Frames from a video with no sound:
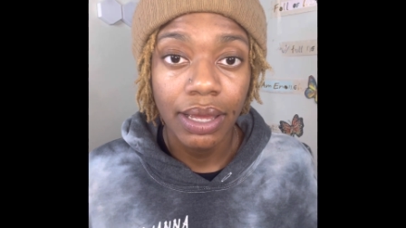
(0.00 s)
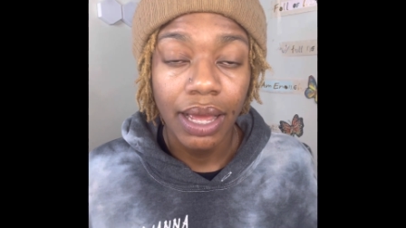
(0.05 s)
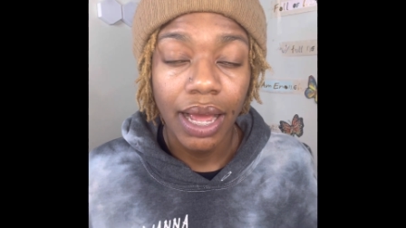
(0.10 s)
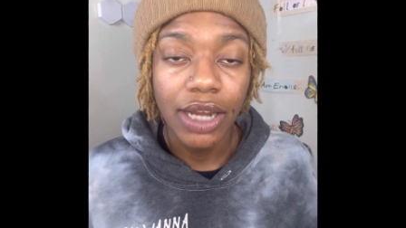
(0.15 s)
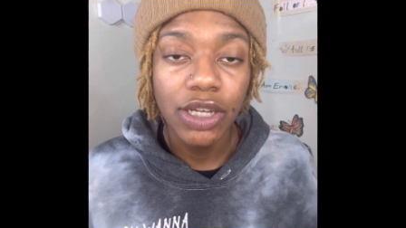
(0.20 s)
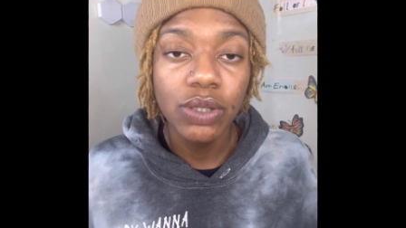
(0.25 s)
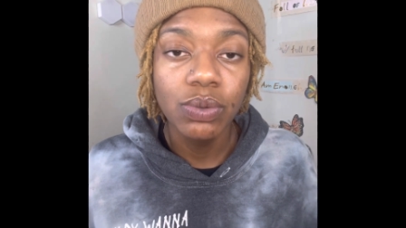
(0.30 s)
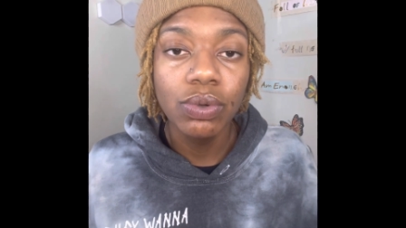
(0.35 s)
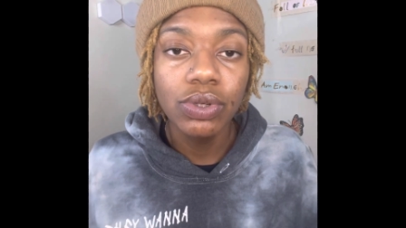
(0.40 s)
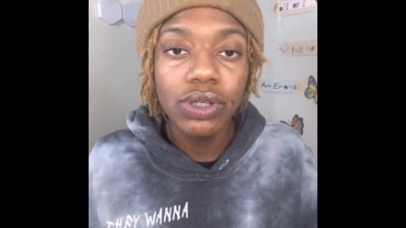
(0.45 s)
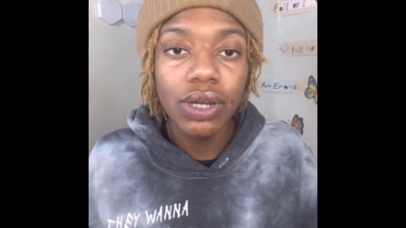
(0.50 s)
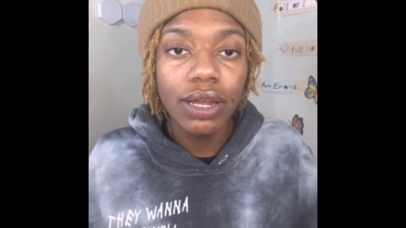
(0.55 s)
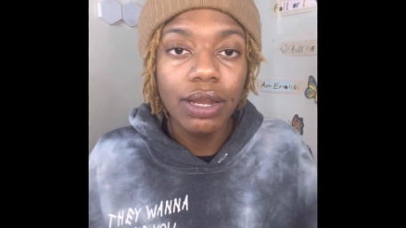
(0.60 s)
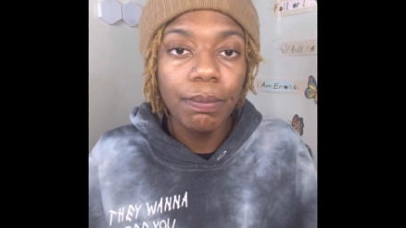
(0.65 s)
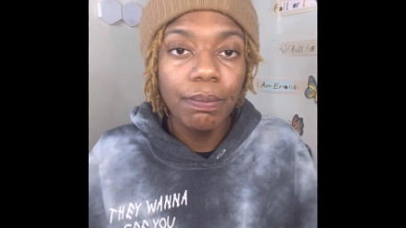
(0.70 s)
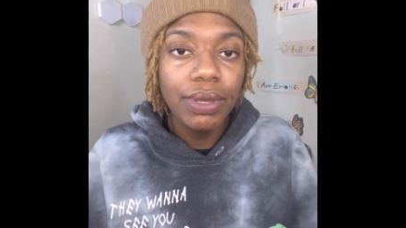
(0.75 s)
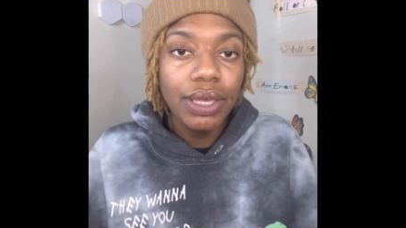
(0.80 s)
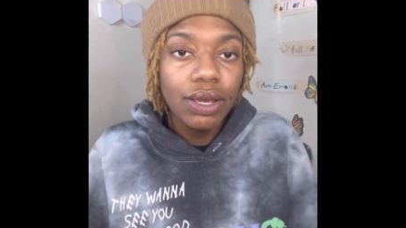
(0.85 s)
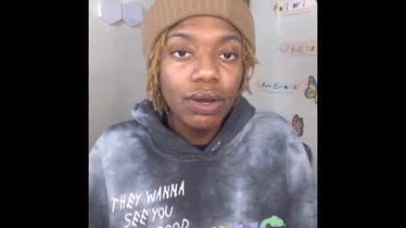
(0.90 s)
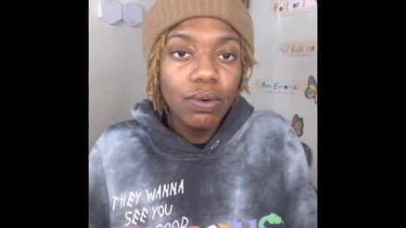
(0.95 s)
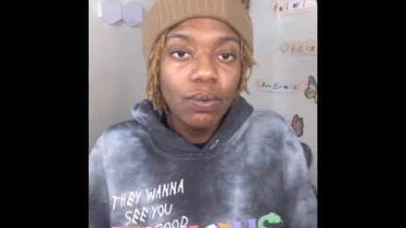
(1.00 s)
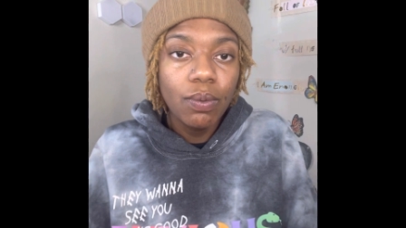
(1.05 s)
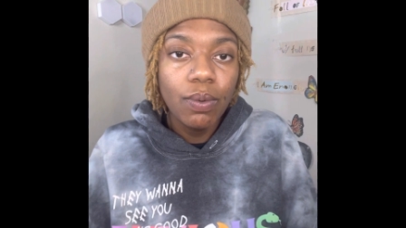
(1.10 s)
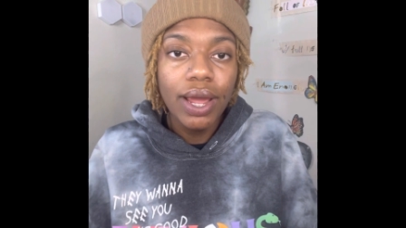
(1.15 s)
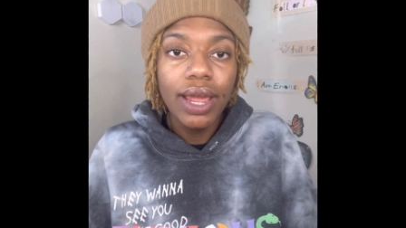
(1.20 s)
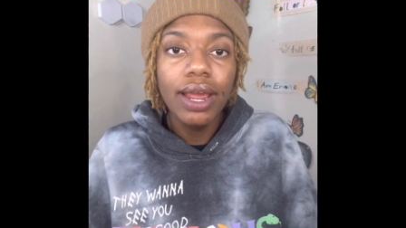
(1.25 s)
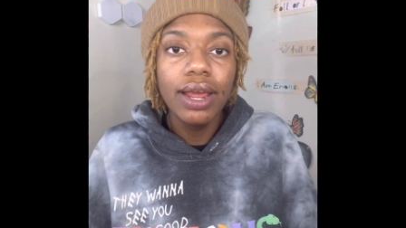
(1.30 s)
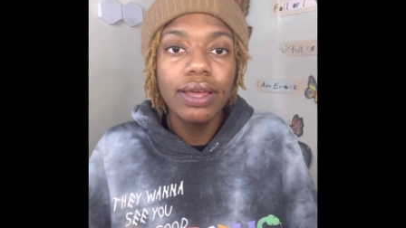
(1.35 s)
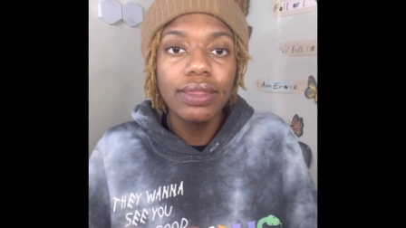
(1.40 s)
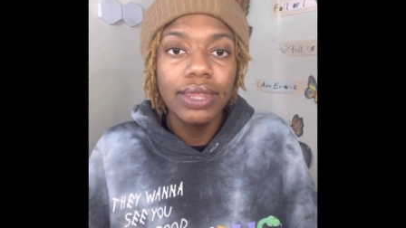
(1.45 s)
I just want y'all to be
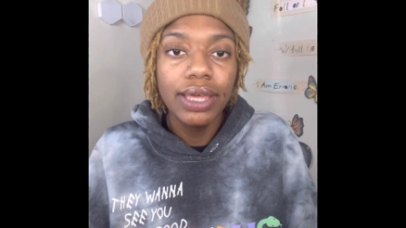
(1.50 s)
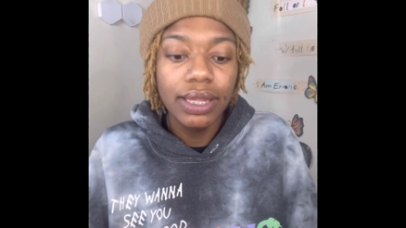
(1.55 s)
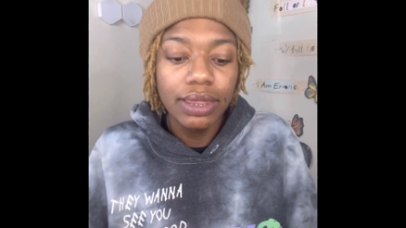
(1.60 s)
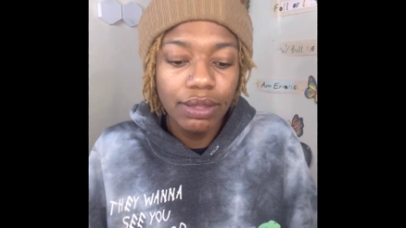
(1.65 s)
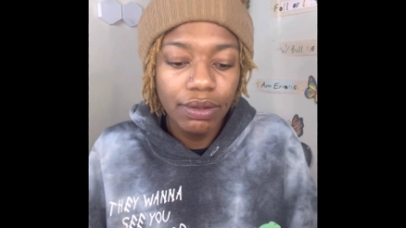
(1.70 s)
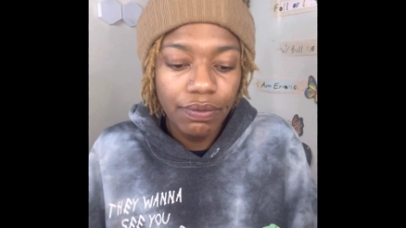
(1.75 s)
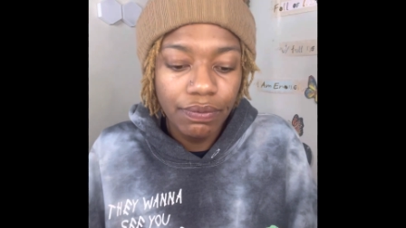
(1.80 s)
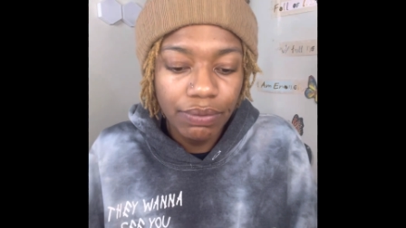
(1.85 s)
aware that the,